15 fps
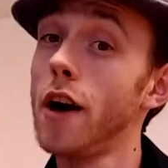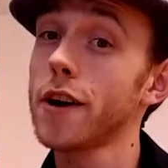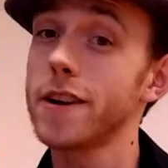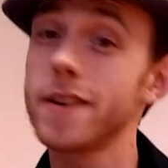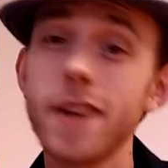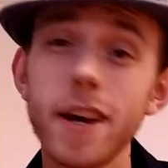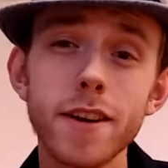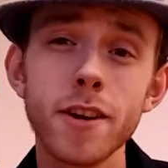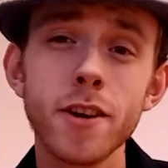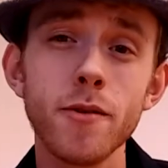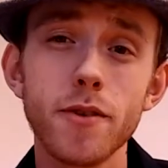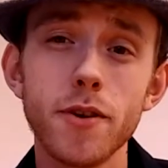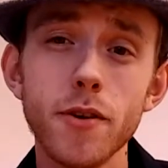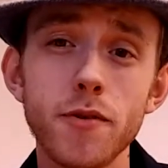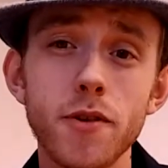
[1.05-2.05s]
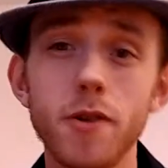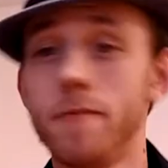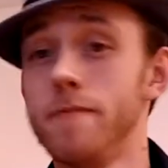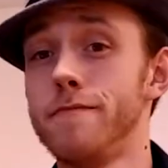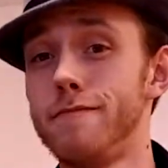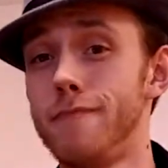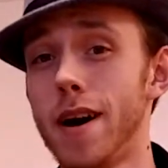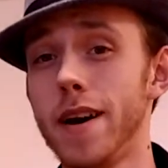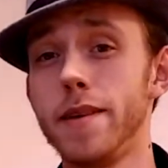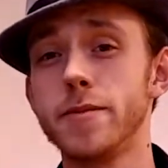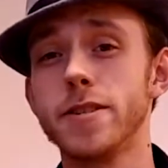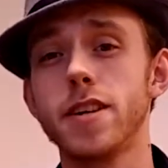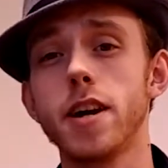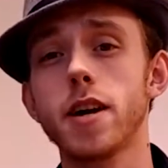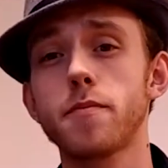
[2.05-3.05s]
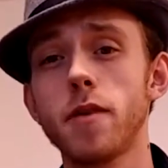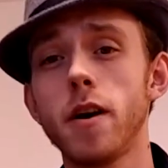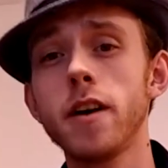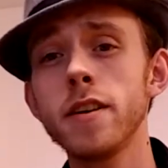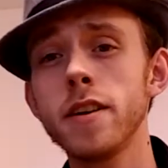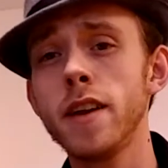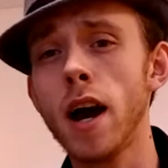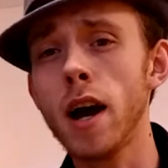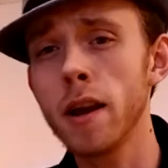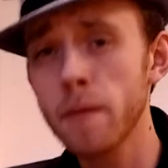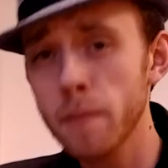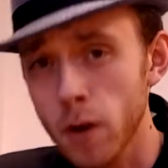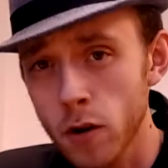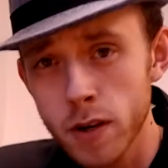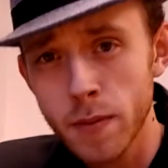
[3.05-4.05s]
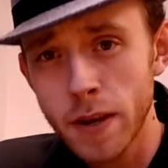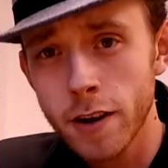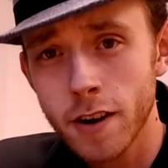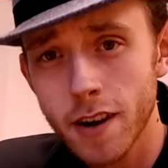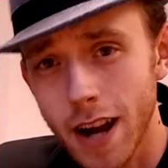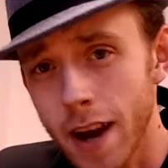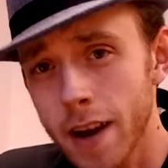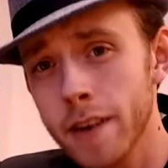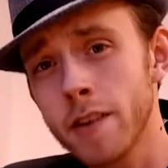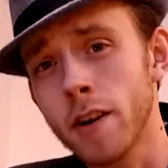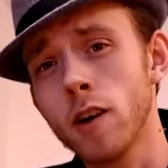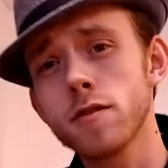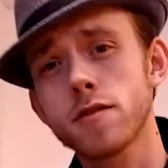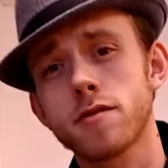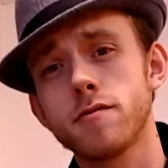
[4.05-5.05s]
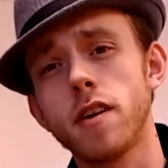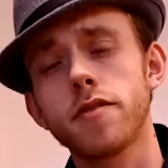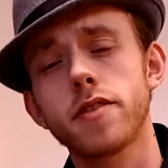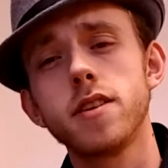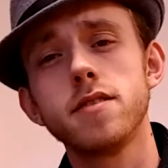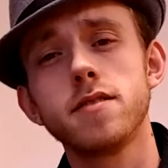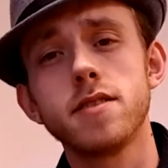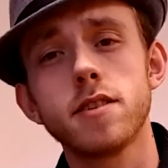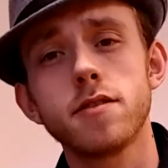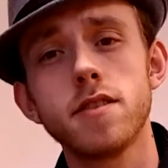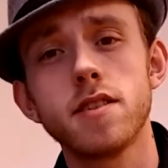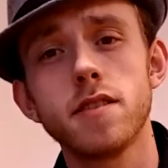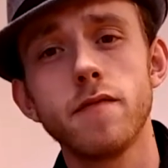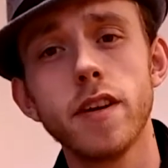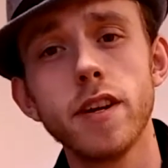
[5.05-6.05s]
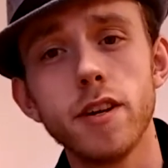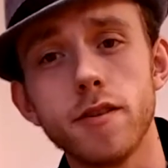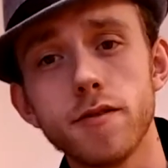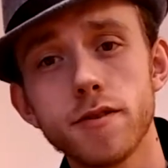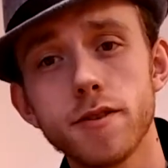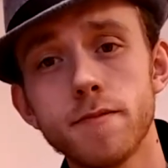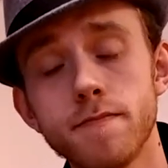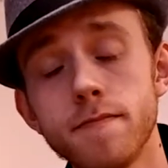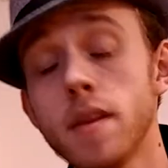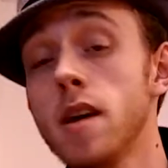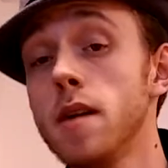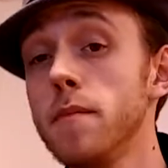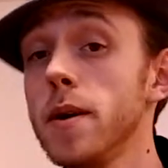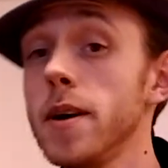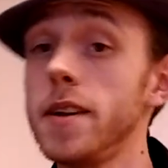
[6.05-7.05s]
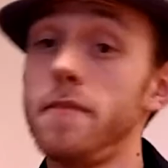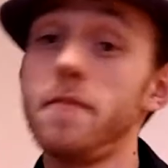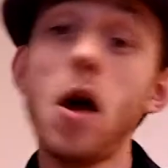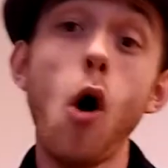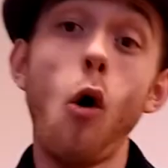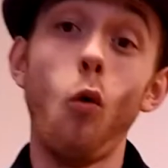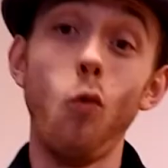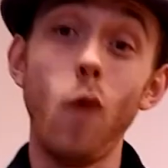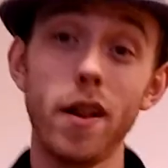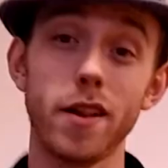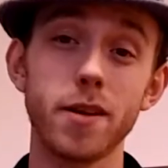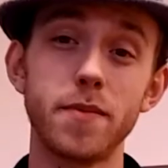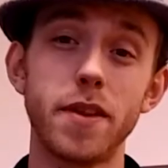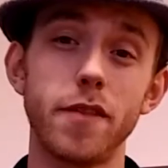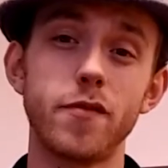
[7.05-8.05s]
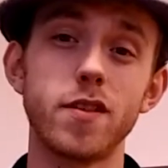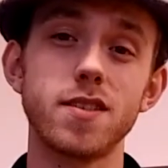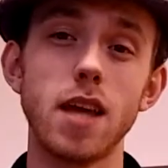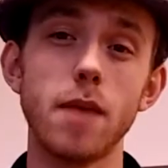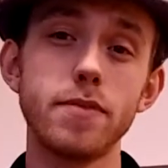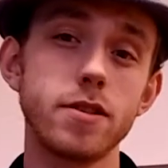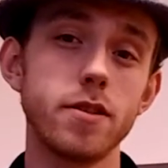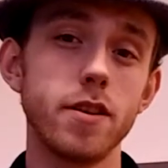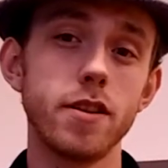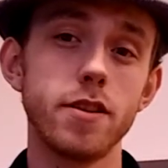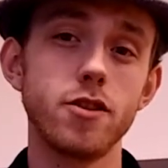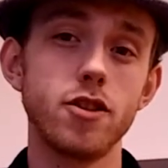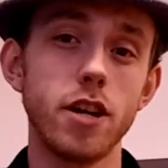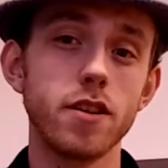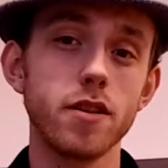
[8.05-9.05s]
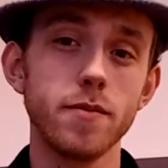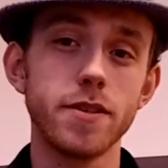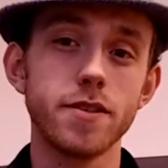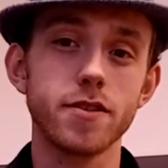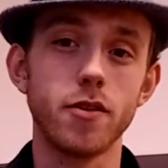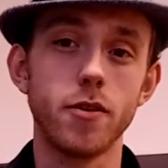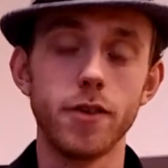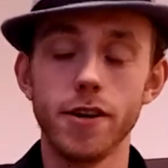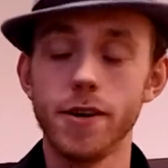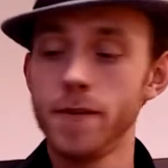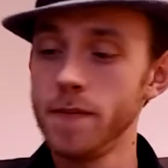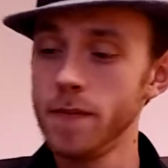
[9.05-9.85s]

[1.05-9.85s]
Good day to you, YouTube. My name is Derek Broad, and I am going to be your guide and host throughout these series of videos. But, welcome to the first episode of The Gentleman's Corner.